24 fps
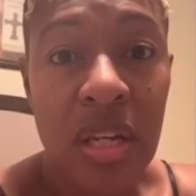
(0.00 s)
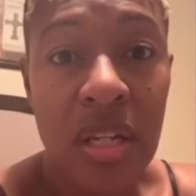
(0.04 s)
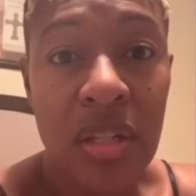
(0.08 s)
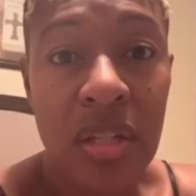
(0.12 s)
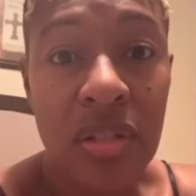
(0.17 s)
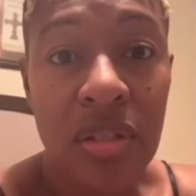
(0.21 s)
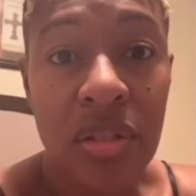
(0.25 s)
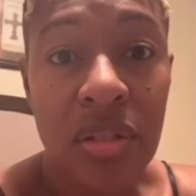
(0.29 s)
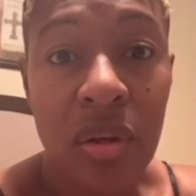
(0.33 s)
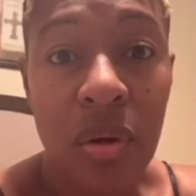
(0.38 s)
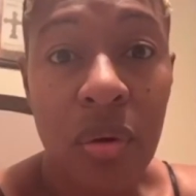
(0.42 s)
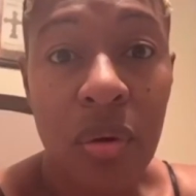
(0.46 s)
And
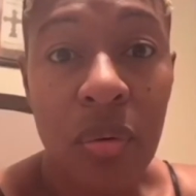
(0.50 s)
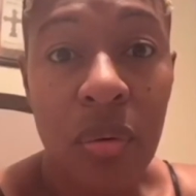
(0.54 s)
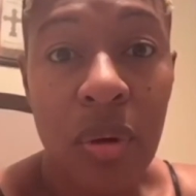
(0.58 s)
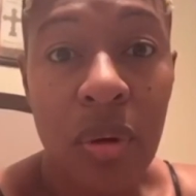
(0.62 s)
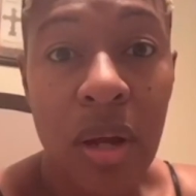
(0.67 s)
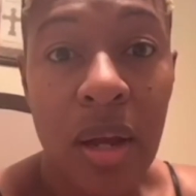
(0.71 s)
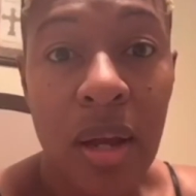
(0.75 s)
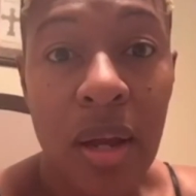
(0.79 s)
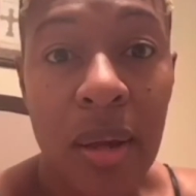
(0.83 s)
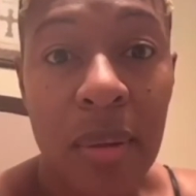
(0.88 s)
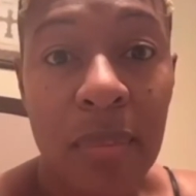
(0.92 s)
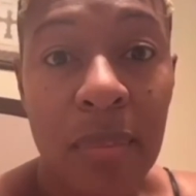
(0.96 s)

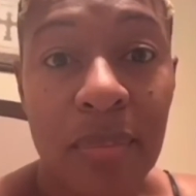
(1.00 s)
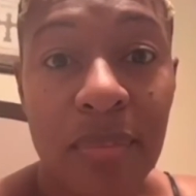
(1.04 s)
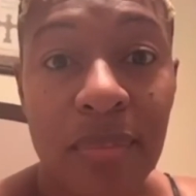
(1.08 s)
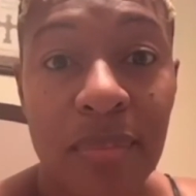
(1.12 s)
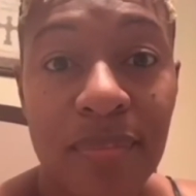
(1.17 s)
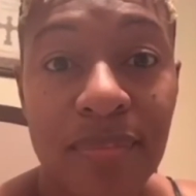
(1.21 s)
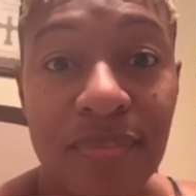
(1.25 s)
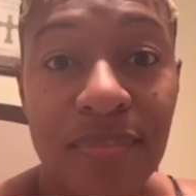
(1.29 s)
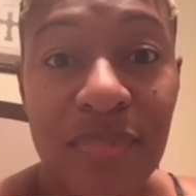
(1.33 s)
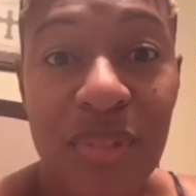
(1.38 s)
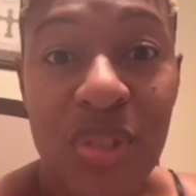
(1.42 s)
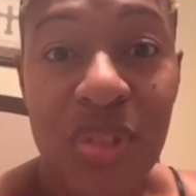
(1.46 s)
so
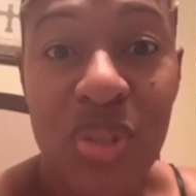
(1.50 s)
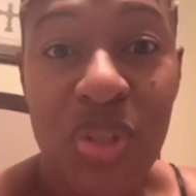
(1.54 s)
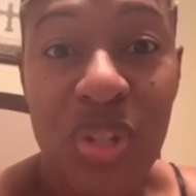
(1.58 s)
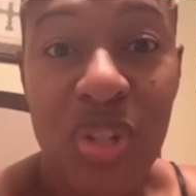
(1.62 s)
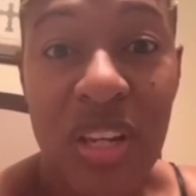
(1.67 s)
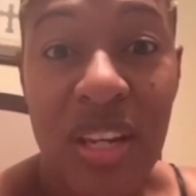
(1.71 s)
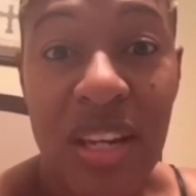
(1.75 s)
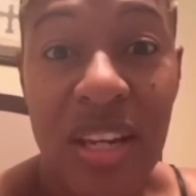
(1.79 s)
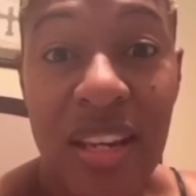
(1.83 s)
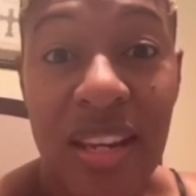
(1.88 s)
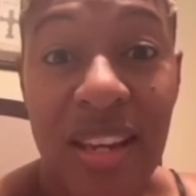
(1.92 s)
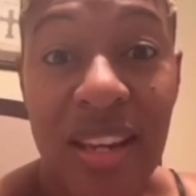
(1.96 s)

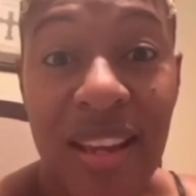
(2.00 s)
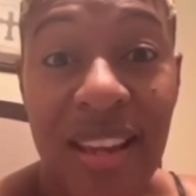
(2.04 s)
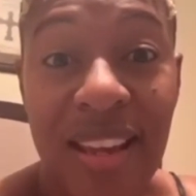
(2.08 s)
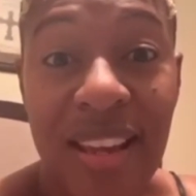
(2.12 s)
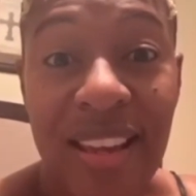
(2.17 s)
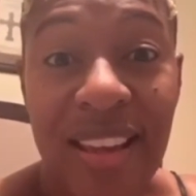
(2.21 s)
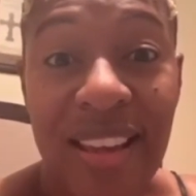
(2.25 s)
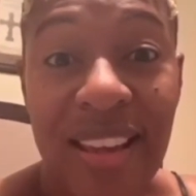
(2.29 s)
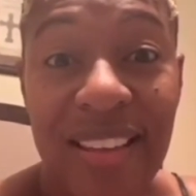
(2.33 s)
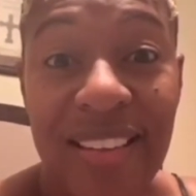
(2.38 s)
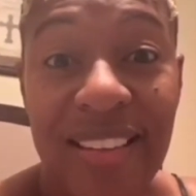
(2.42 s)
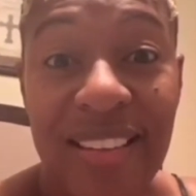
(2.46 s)
she
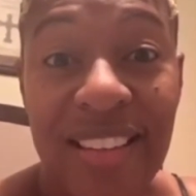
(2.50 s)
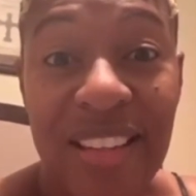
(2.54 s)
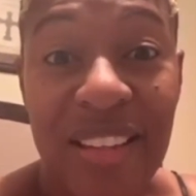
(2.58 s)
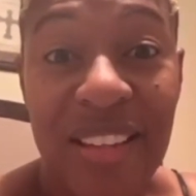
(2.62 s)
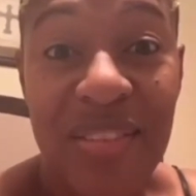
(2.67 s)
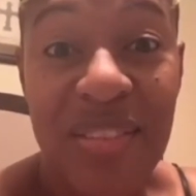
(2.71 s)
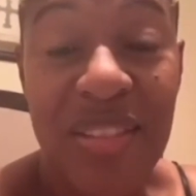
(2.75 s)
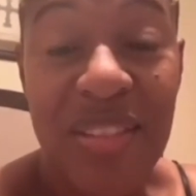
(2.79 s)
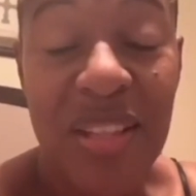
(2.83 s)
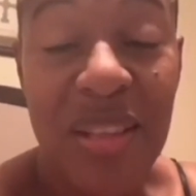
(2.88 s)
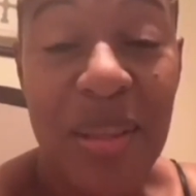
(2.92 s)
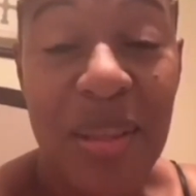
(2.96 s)

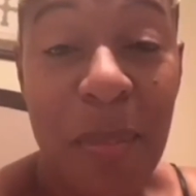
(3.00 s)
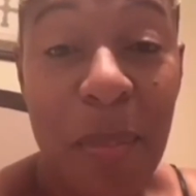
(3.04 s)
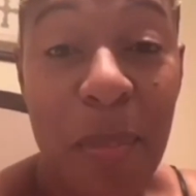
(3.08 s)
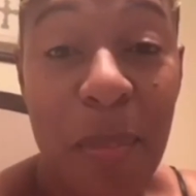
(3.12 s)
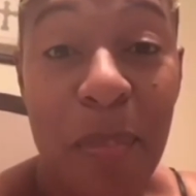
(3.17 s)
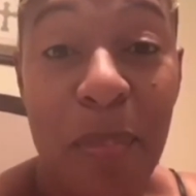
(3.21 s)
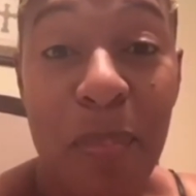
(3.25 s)
lives in the